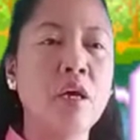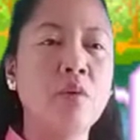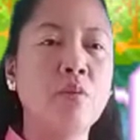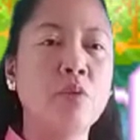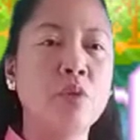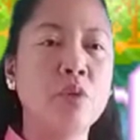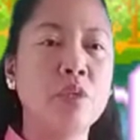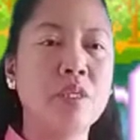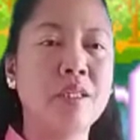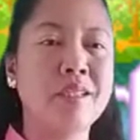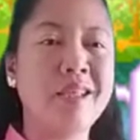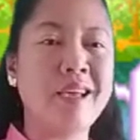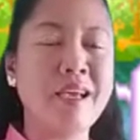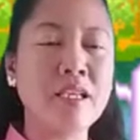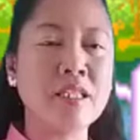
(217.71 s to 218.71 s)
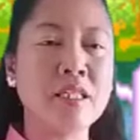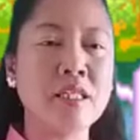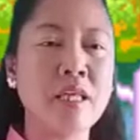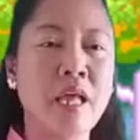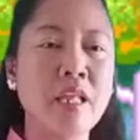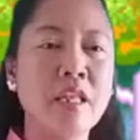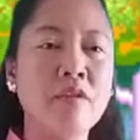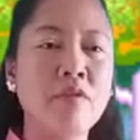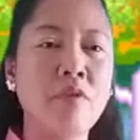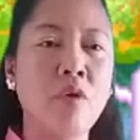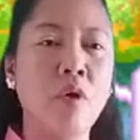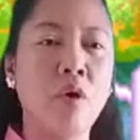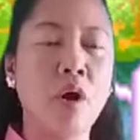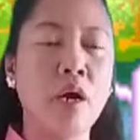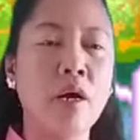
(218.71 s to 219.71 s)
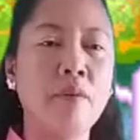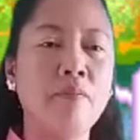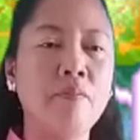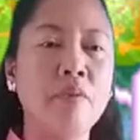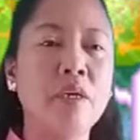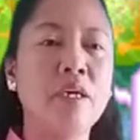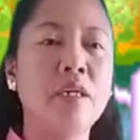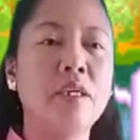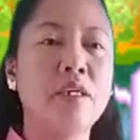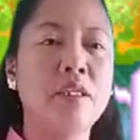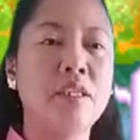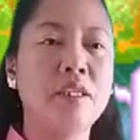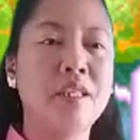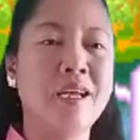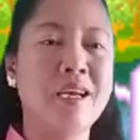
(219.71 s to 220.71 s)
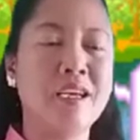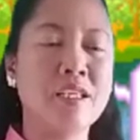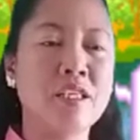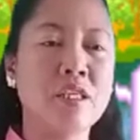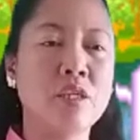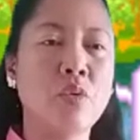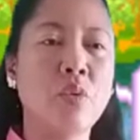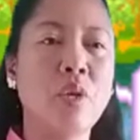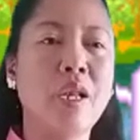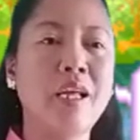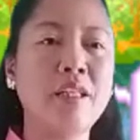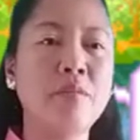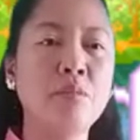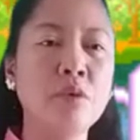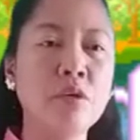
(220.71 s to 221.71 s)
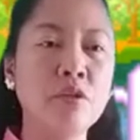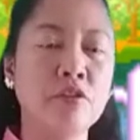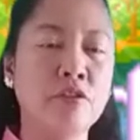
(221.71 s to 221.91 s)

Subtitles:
between the desk and the floor, the desk will not move.